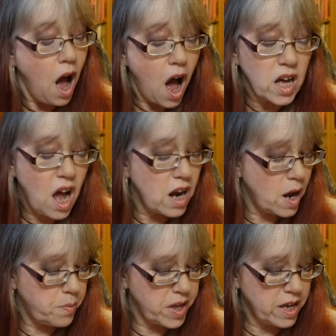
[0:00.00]
I can't
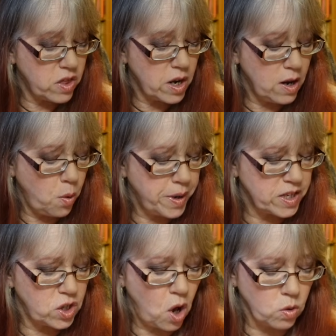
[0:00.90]
help thinking that a little bit of
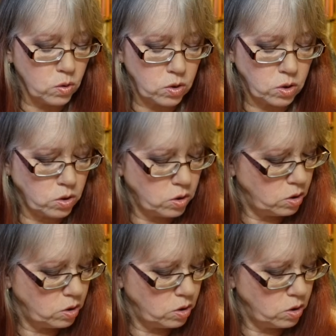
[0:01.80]
salt